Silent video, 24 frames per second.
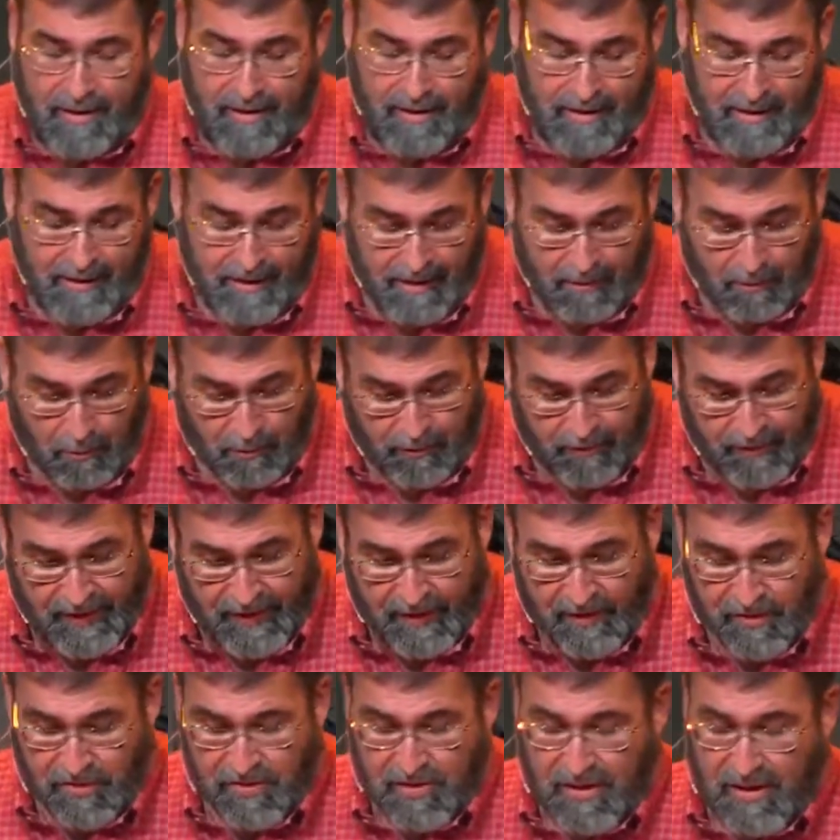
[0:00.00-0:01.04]
and it
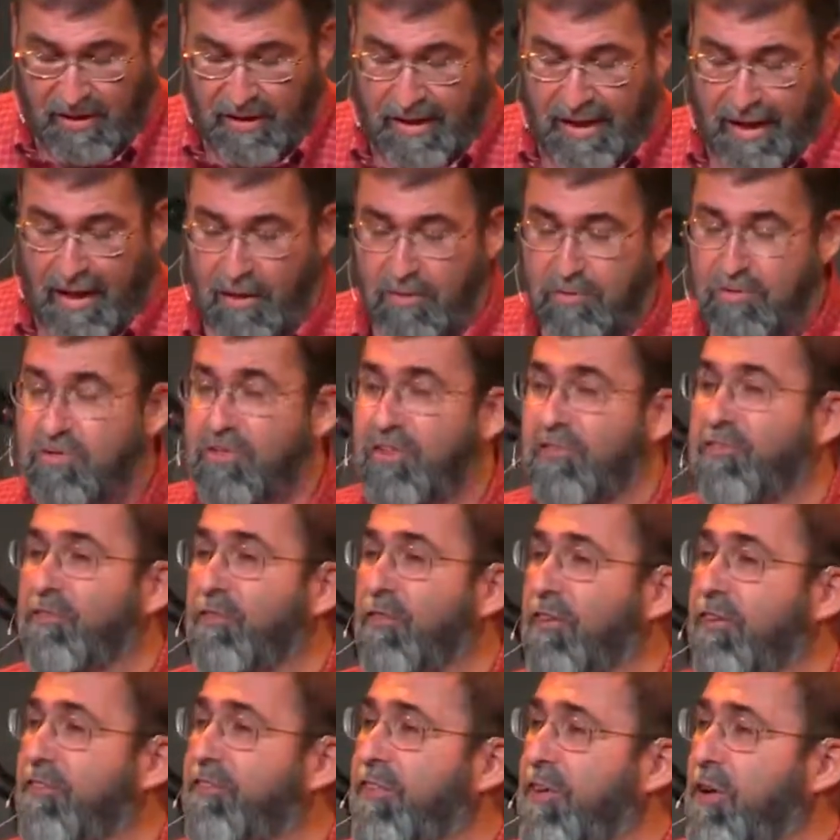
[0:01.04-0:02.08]
reveals and allows the
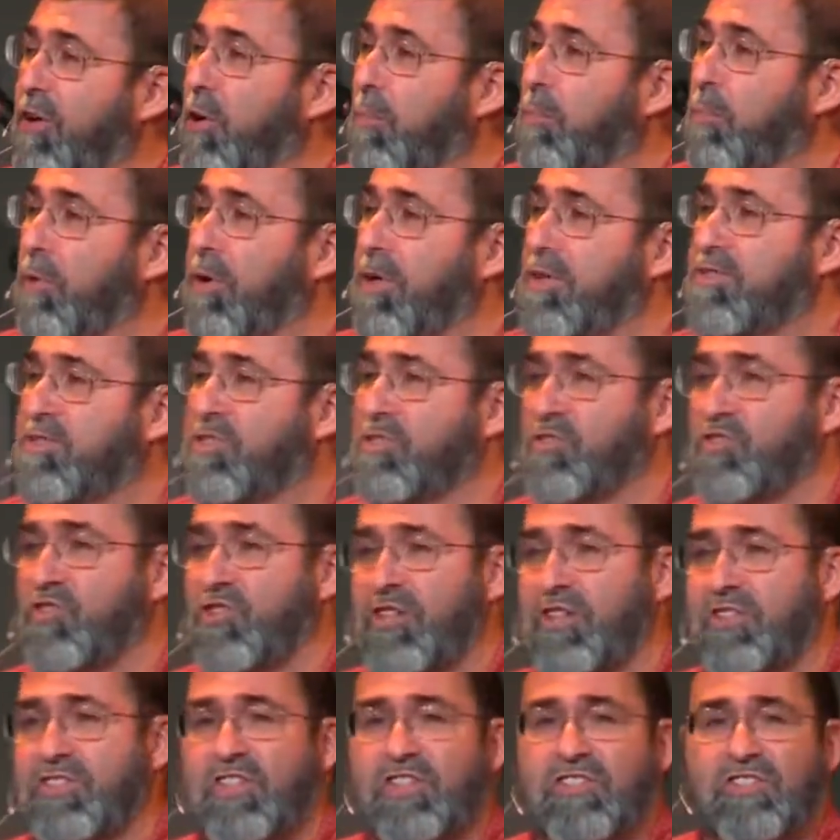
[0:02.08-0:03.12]
fingerprints of
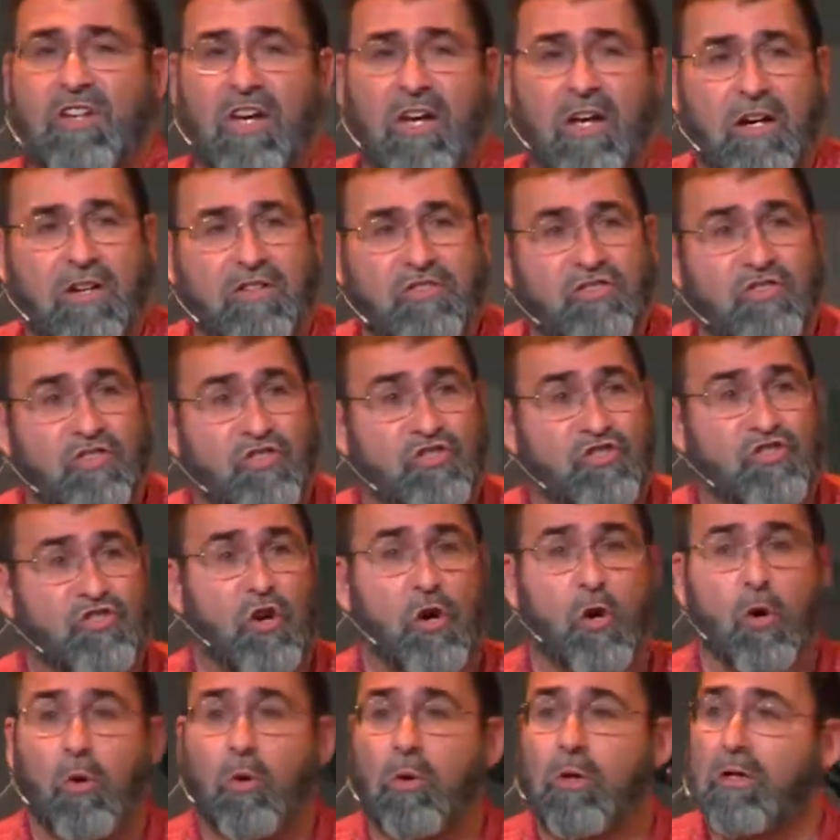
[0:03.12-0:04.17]
Jesus on us to
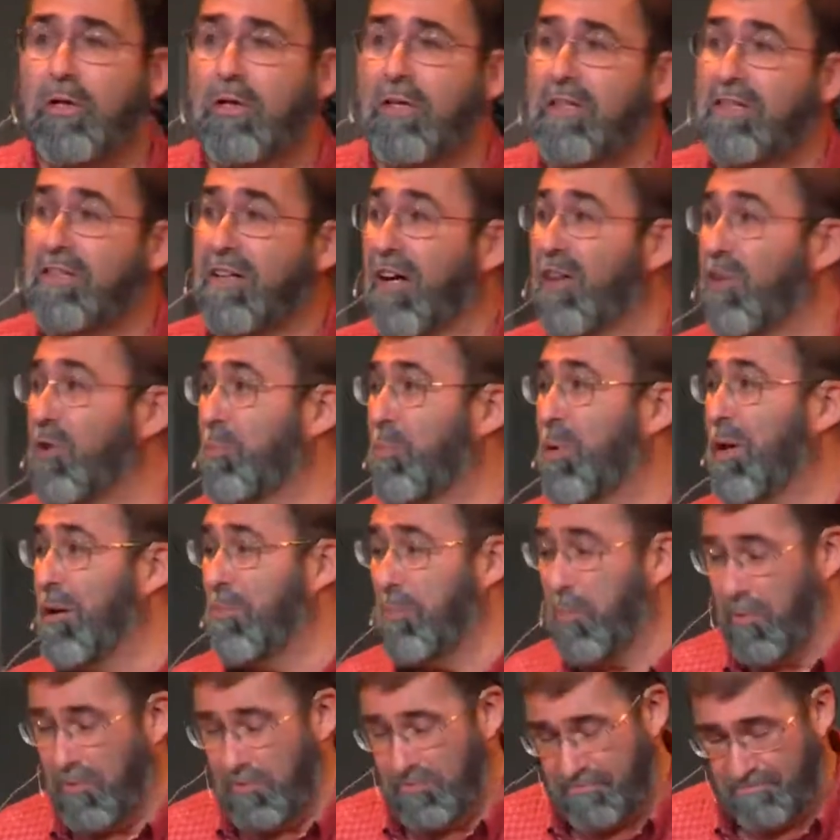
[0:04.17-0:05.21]
show to other
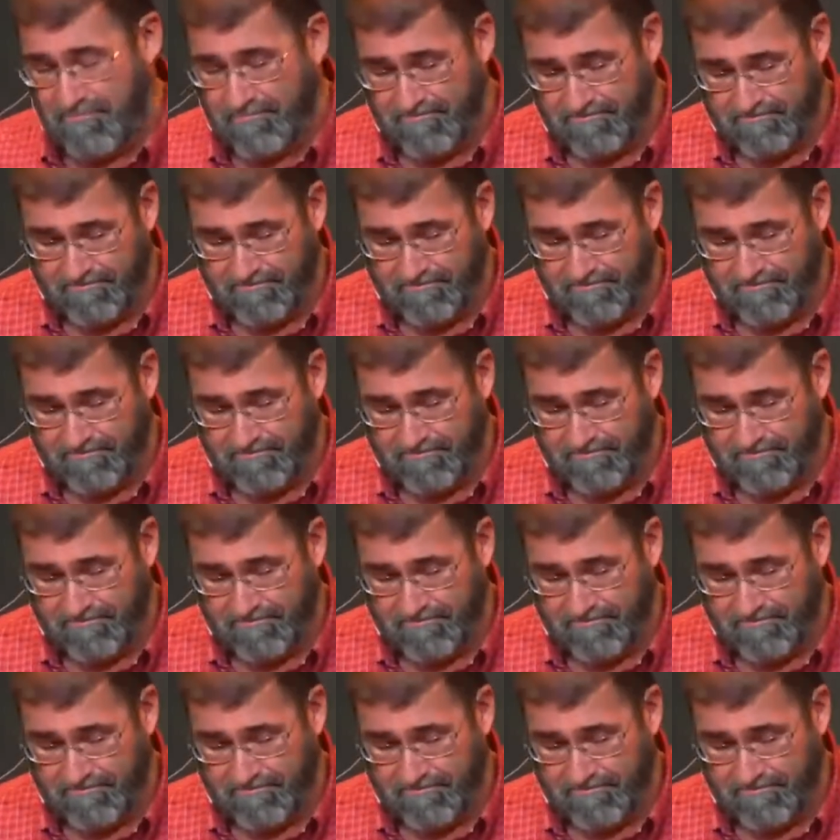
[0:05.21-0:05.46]
people.